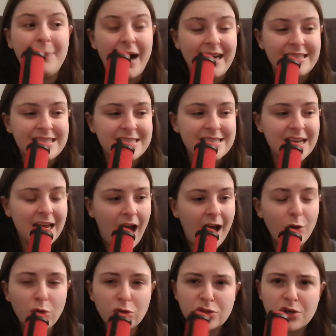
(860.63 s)
But I
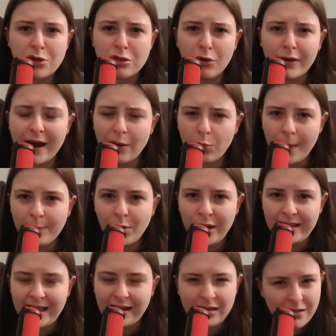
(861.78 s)
also thought at one point that